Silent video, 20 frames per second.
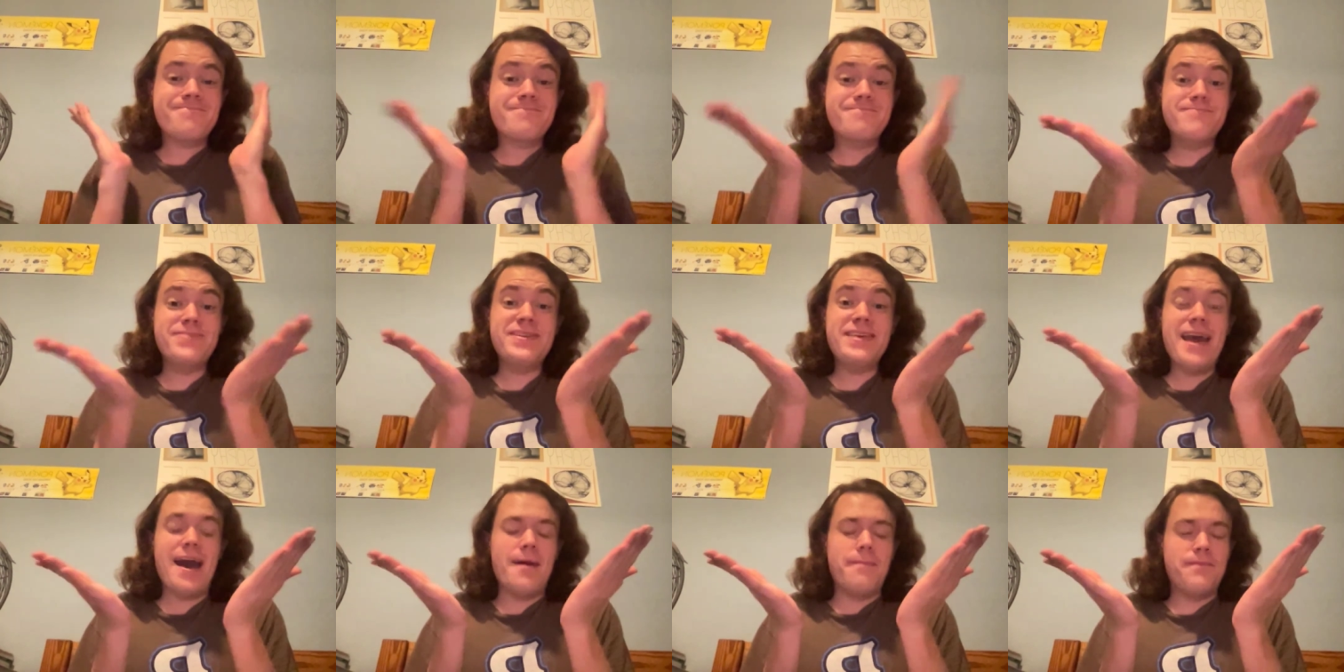But
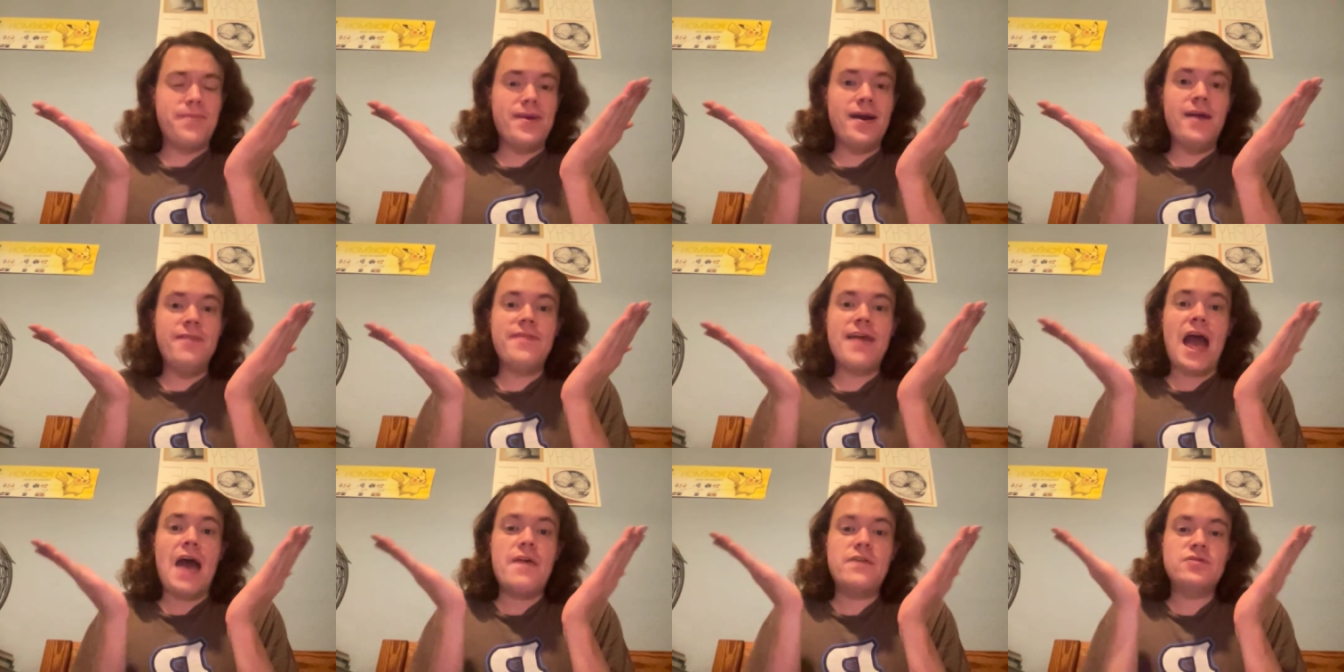beyond
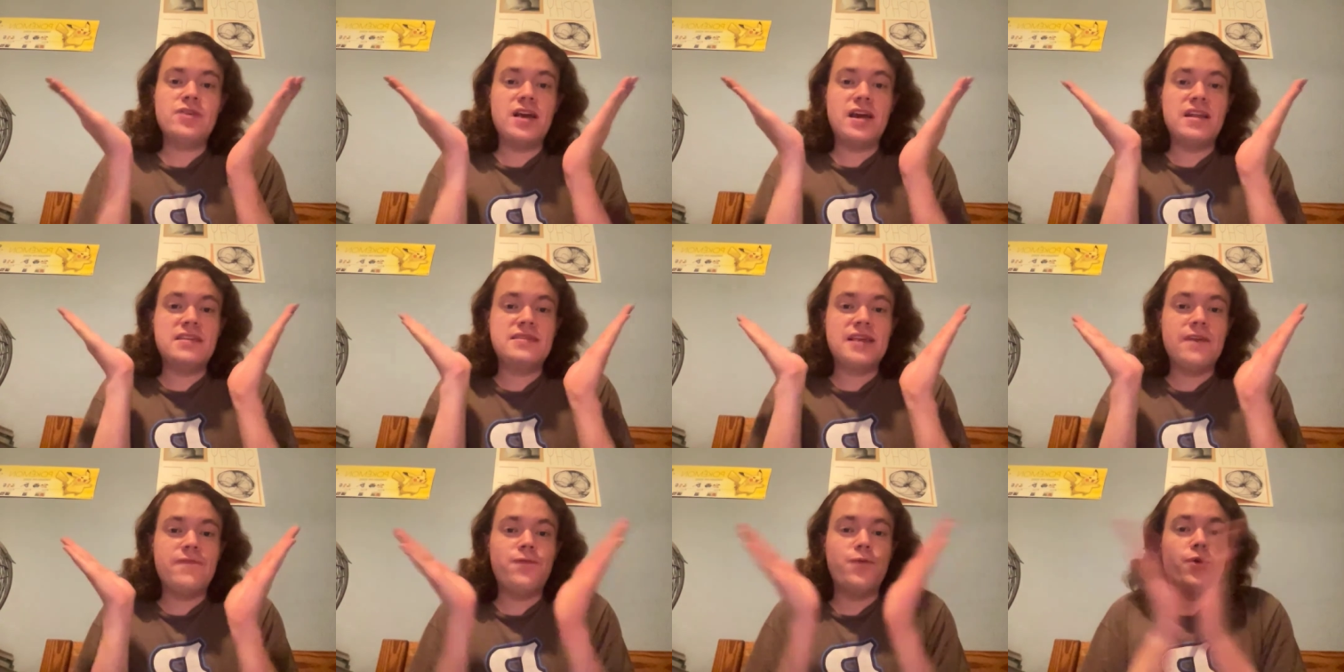that, that's all I got to
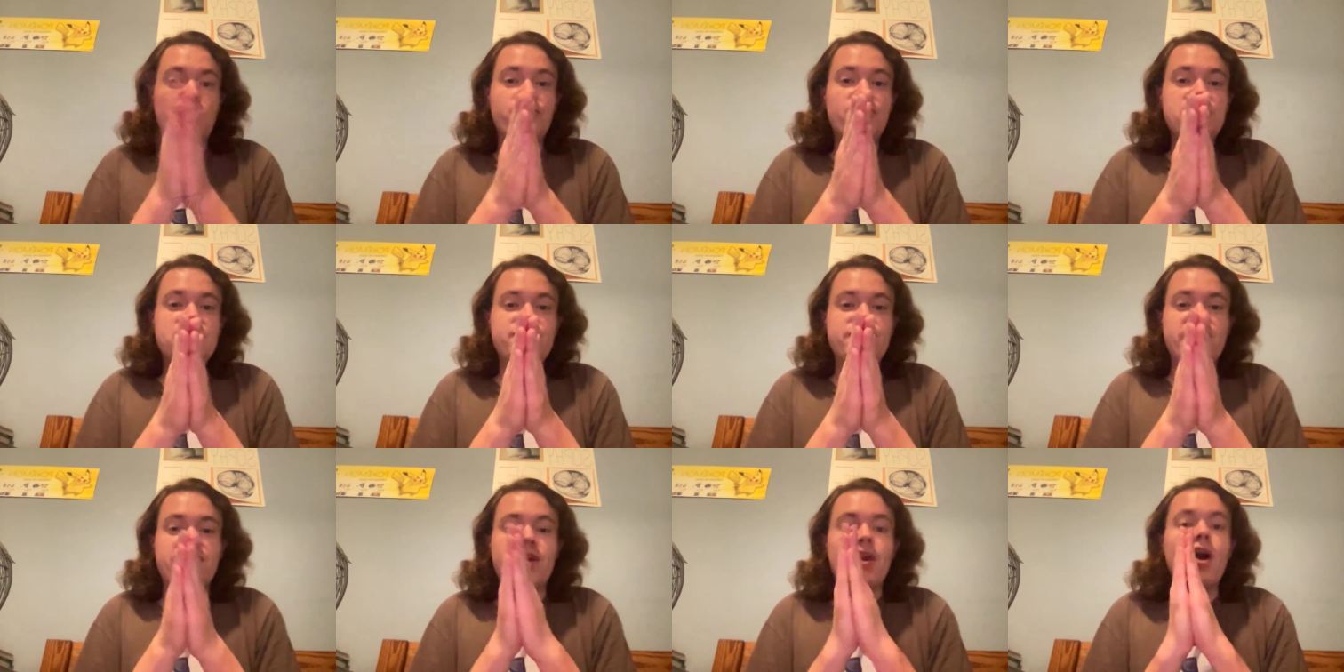say for this
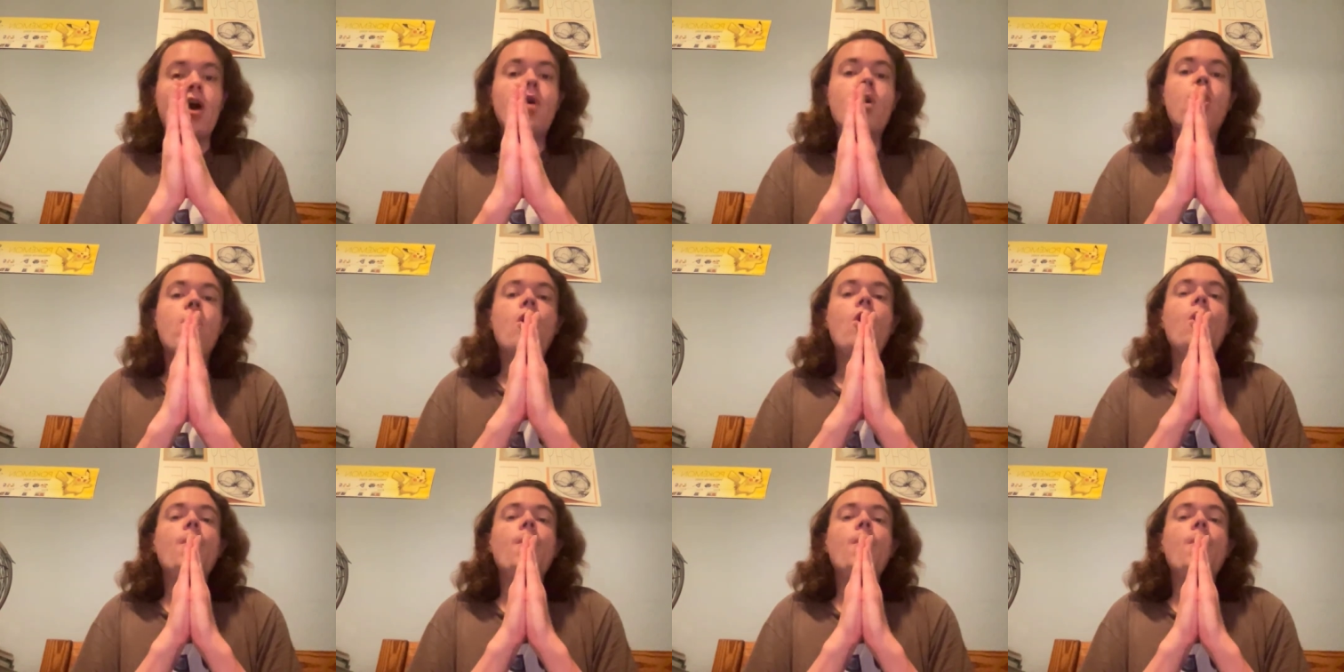video.